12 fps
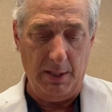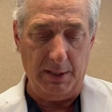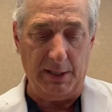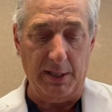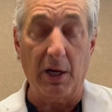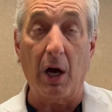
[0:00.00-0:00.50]

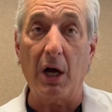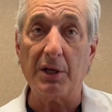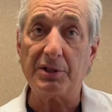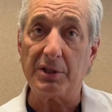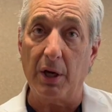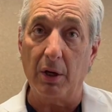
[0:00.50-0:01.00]
can
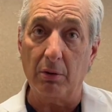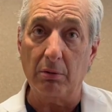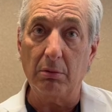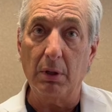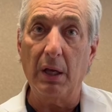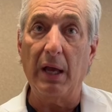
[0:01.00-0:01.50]
also
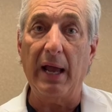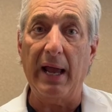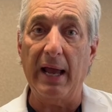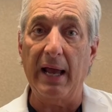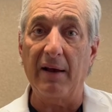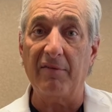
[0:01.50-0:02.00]

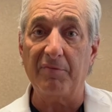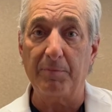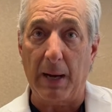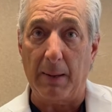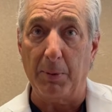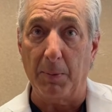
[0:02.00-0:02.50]
have
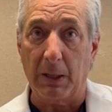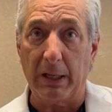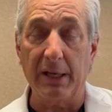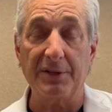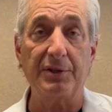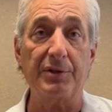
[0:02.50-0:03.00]
palpable
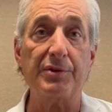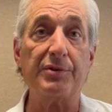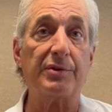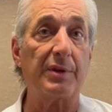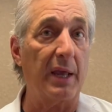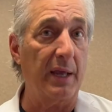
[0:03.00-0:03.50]

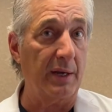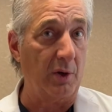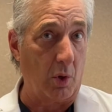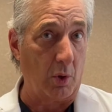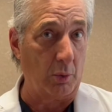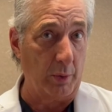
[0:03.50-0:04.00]
edges and
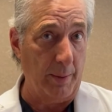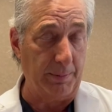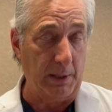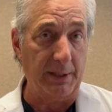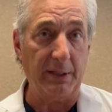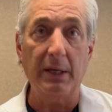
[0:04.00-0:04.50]
or
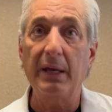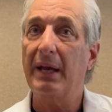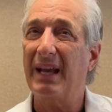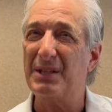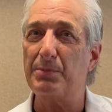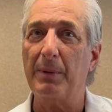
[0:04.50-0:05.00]
rippling,
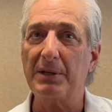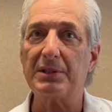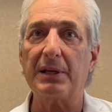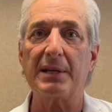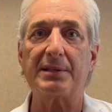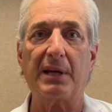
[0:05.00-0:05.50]
it's much
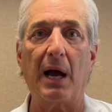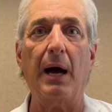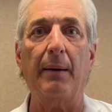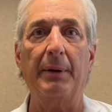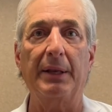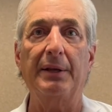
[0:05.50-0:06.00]
less
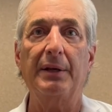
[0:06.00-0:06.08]
common